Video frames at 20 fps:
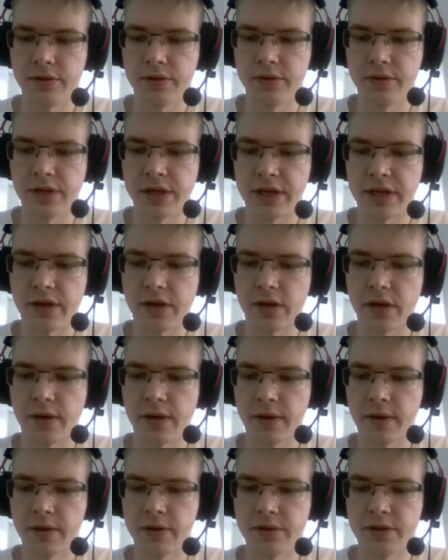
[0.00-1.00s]
They are
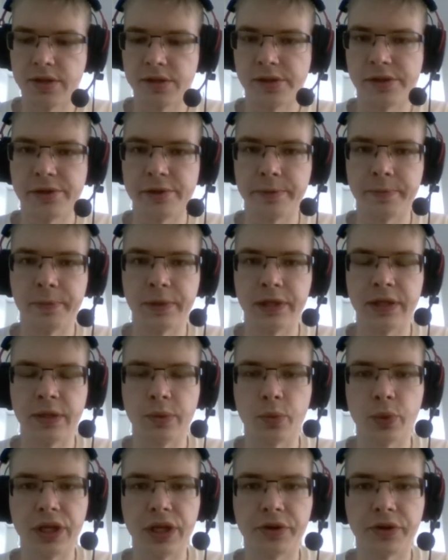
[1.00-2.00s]
considerably
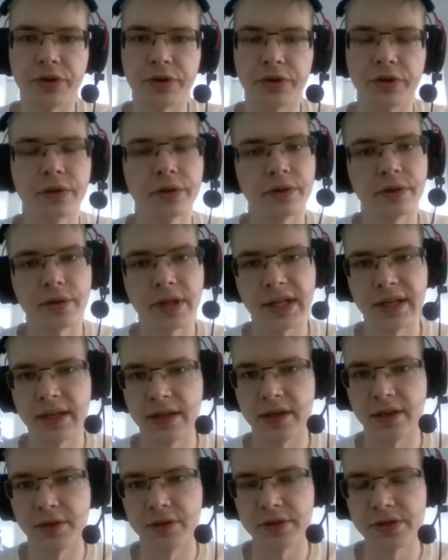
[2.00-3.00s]
weaker than the
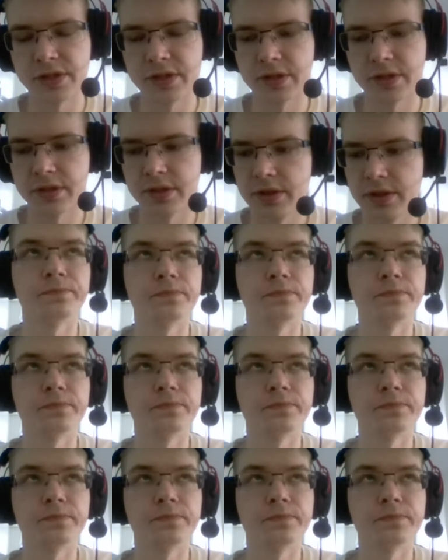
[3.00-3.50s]
others.